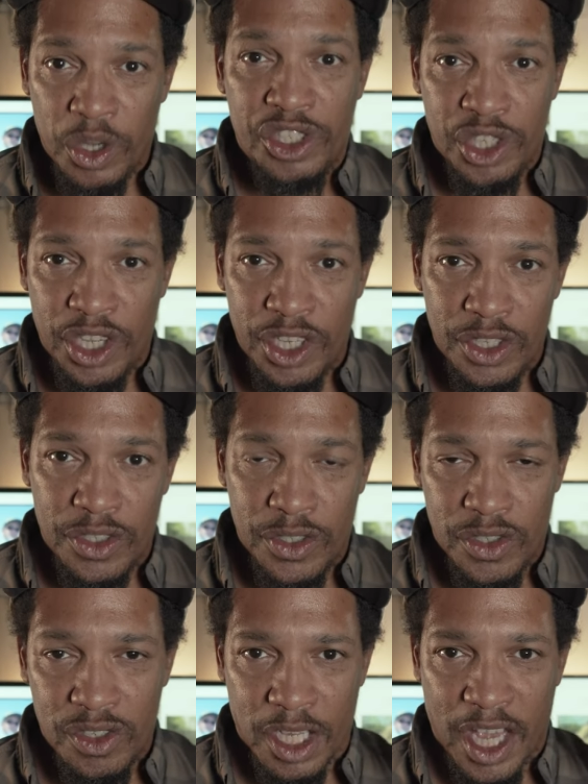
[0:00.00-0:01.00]
which
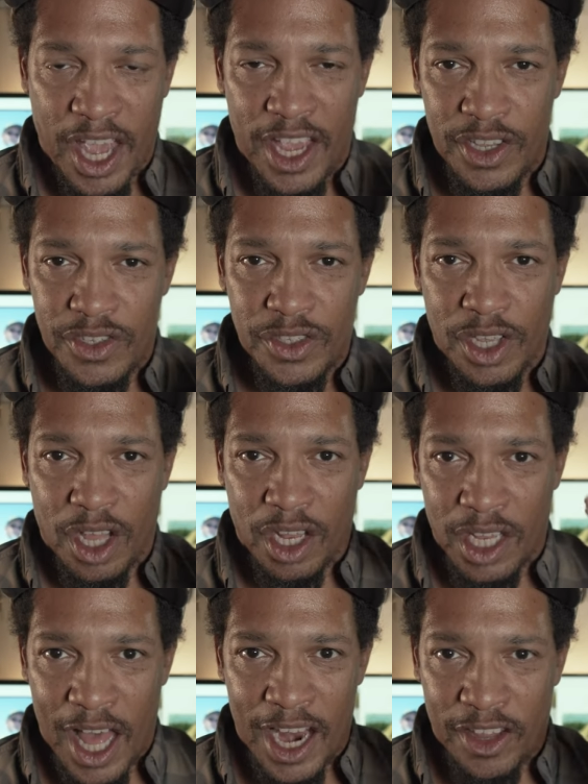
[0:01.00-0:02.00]
is the case a
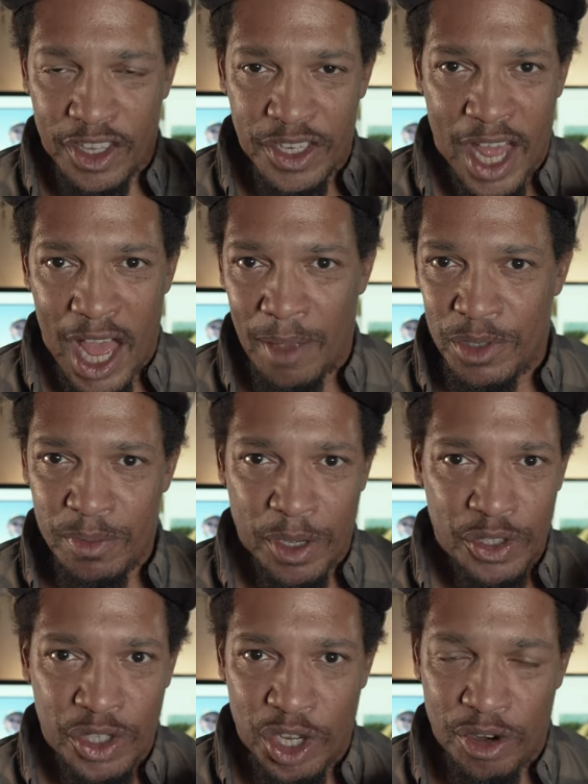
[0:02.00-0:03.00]
lot of the time,
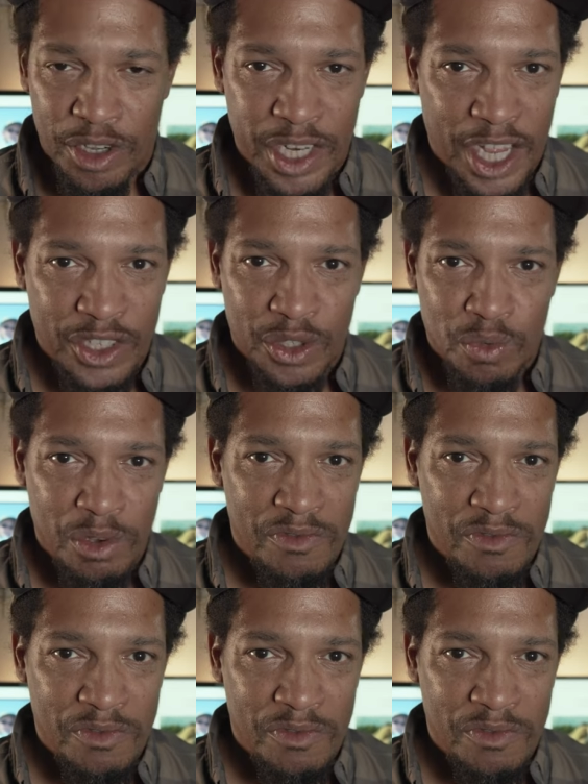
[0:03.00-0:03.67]
especially here in Texas.